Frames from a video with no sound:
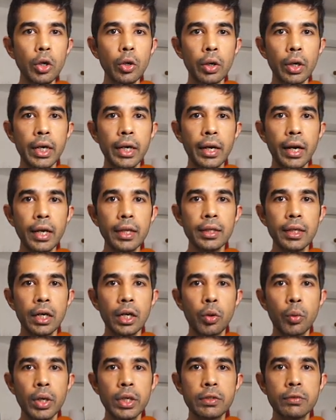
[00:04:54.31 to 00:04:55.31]
retry the
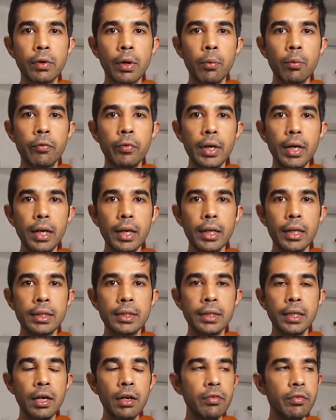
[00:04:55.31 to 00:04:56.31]
request from Fiddler
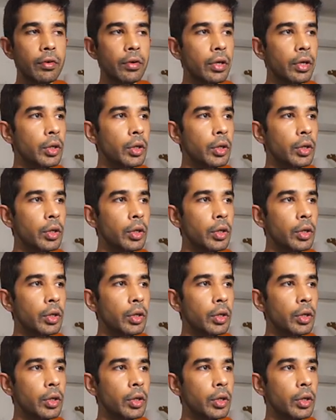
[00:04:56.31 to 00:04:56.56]
itself,